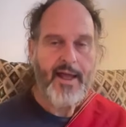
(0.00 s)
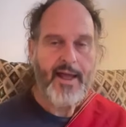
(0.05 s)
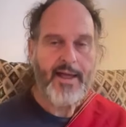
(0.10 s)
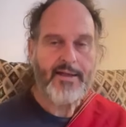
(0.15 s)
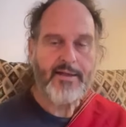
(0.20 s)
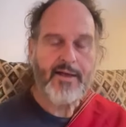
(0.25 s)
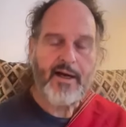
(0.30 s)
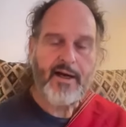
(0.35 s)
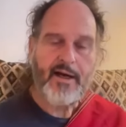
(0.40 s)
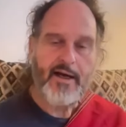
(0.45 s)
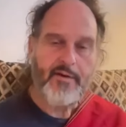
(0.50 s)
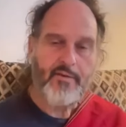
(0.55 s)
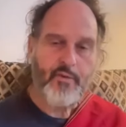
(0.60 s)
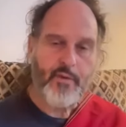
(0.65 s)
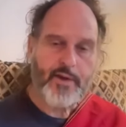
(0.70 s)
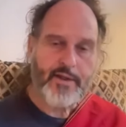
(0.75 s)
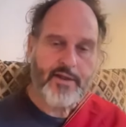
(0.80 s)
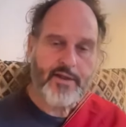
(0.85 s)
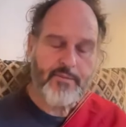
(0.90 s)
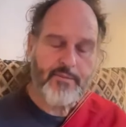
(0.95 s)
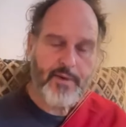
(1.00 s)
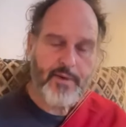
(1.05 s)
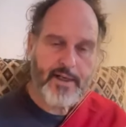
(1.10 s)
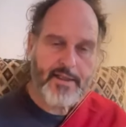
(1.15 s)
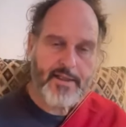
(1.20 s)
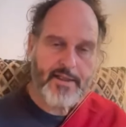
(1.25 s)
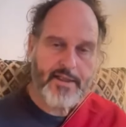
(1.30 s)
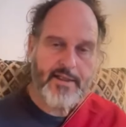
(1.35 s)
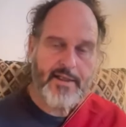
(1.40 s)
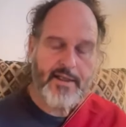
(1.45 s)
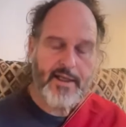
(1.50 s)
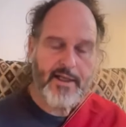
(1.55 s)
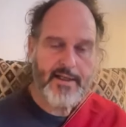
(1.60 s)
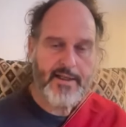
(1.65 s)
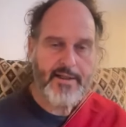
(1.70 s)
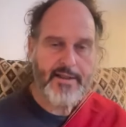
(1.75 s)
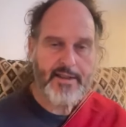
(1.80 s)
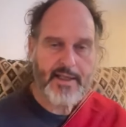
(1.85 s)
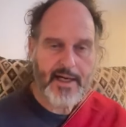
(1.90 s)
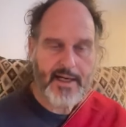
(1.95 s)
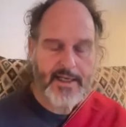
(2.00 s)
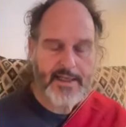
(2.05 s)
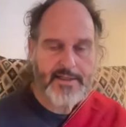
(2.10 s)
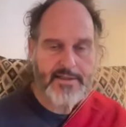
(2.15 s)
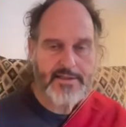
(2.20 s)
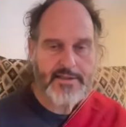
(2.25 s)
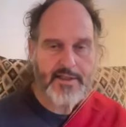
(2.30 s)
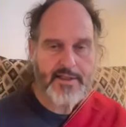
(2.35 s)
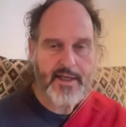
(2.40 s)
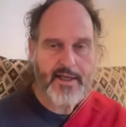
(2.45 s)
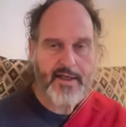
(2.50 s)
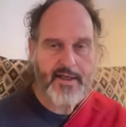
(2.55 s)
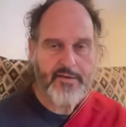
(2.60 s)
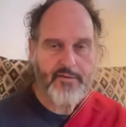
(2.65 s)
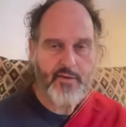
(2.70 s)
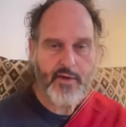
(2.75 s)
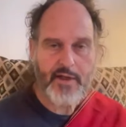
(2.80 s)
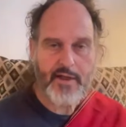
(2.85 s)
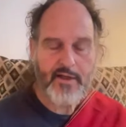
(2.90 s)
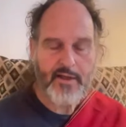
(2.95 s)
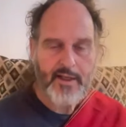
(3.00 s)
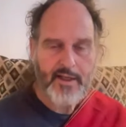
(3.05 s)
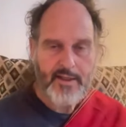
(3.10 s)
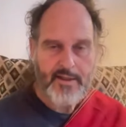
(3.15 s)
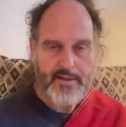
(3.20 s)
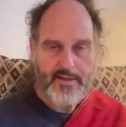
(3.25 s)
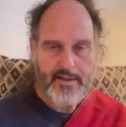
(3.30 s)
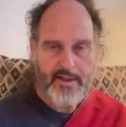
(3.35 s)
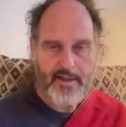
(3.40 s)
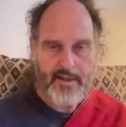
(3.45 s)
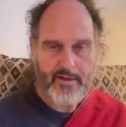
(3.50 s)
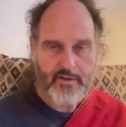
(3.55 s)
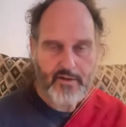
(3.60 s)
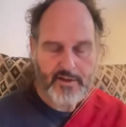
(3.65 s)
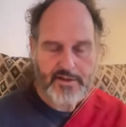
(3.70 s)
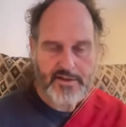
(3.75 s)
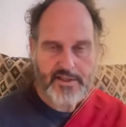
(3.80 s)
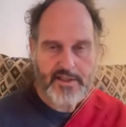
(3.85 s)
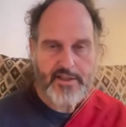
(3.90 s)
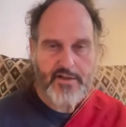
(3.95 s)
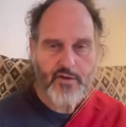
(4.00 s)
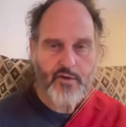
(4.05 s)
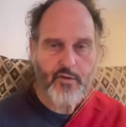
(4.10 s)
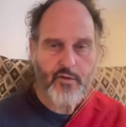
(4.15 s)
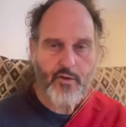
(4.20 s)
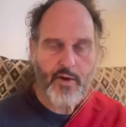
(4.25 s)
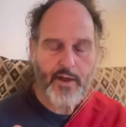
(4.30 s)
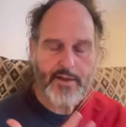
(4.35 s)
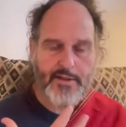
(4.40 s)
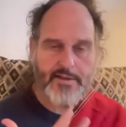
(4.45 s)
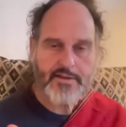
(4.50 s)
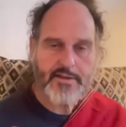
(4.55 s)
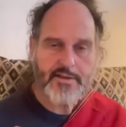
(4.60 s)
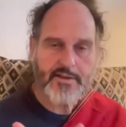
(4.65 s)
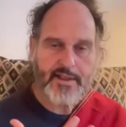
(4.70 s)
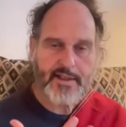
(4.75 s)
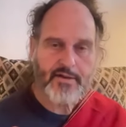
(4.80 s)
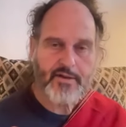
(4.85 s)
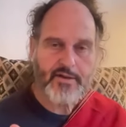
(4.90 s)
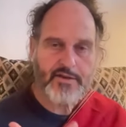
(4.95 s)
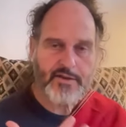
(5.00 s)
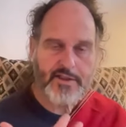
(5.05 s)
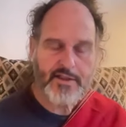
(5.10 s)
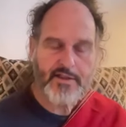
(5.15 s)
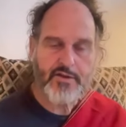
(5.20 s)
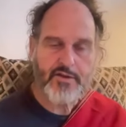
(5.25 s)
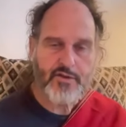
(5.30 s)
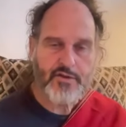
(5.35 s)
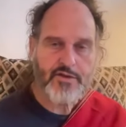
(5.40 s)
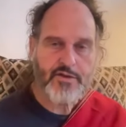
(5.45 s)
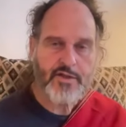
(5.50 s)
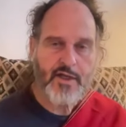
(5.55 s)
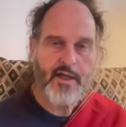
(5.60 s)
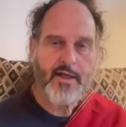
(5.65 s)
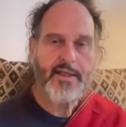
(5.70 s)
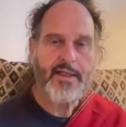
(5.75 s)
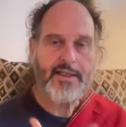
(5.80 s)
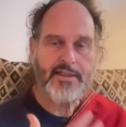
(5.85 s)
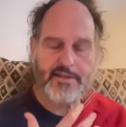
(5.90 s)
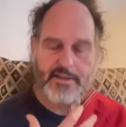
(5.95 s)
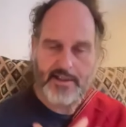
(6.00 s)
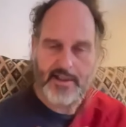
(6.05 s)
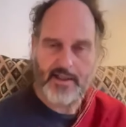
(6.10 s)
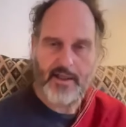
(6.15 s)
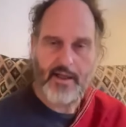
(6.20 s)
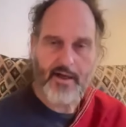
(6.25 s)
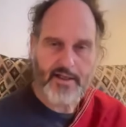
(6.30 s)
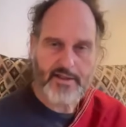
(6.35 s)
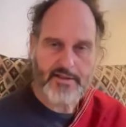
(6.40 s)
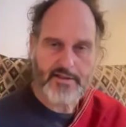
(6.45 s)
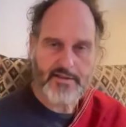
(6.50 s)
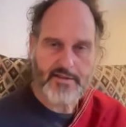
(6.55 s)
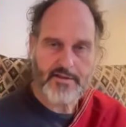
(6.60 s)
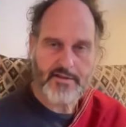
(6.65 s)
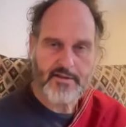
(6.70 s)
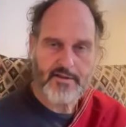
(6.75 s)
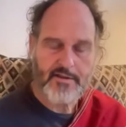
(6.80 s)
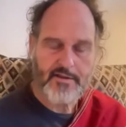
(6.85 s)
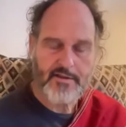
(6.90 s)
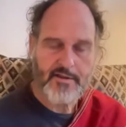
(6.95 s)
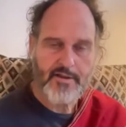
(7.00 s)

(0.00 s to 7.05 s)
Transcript: And when the body dies and we continue, what is it that continues? It's still us.